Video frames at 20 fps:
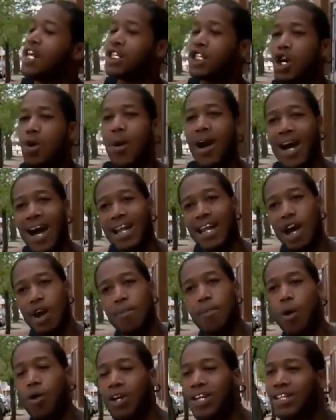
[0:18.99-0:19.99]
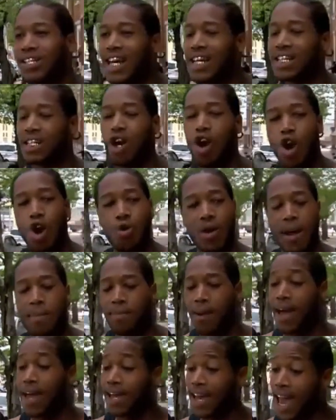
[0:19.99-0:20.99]
Until I got down to the police station,
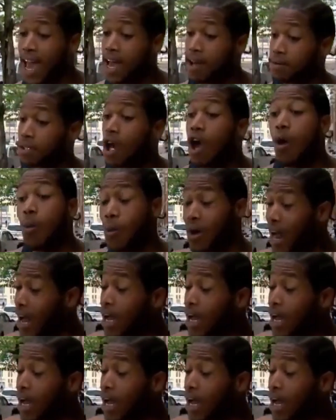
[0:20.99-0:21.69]
oh, they playing games.